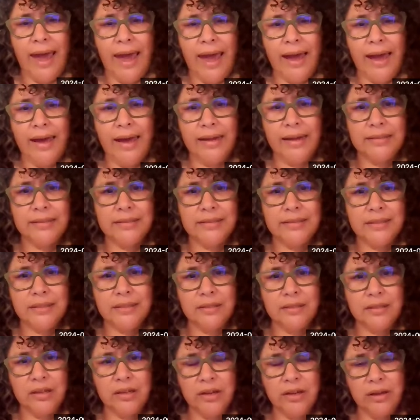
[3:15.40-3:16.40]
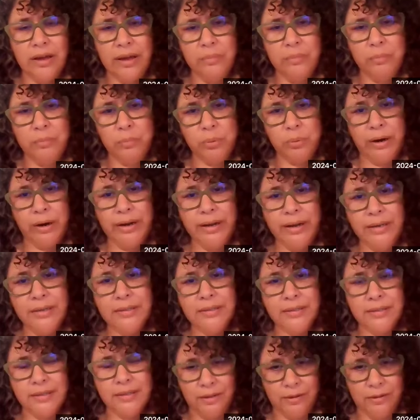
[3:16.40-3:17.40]
And
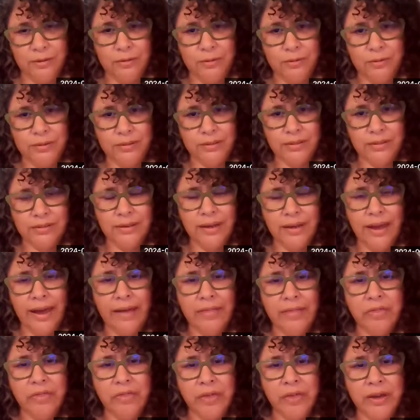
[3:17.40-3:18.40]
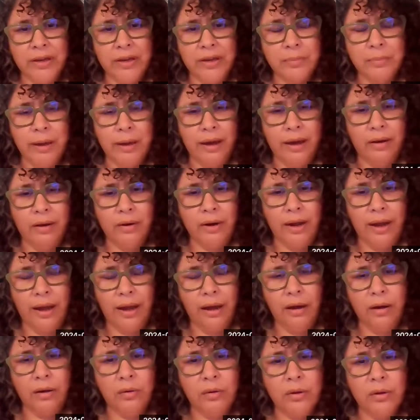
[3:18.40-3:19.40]
embrace those and think about
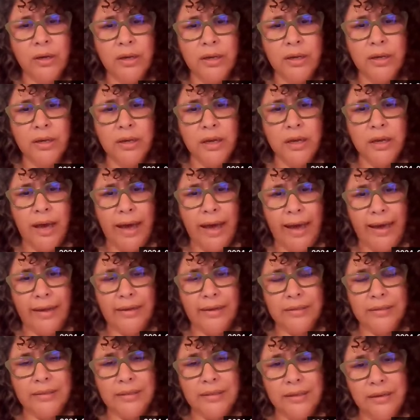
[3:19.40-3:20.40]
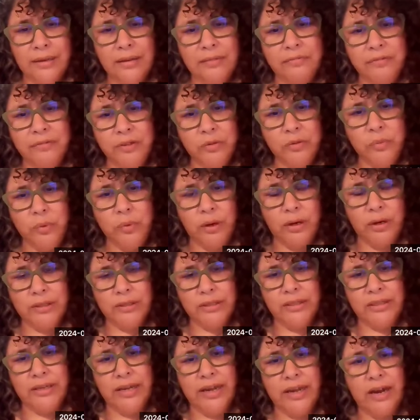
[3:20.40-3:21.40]
how and if you want
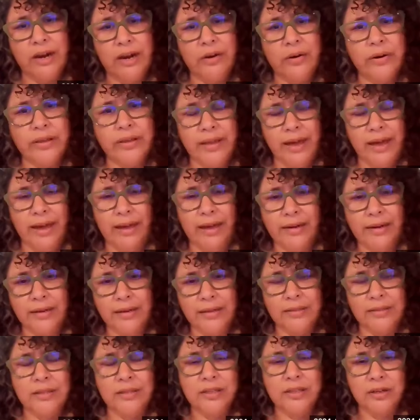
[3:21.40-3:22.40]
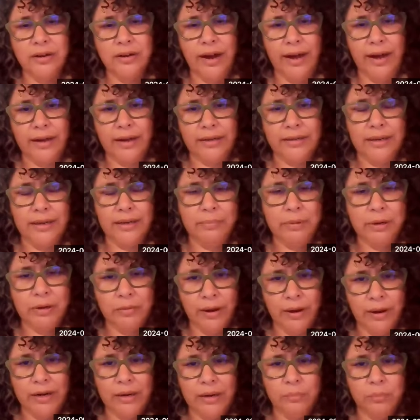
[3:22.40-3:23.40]
to carry that into your academic
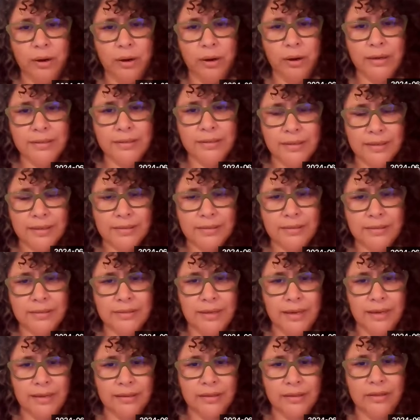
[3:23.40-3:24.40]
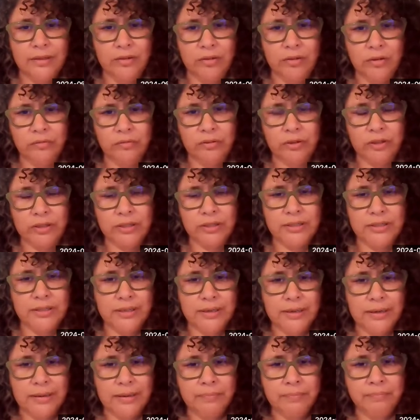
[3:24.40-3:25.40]
writing processes at the
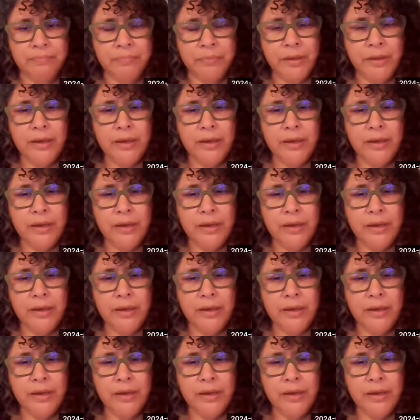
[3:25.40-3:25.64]
university.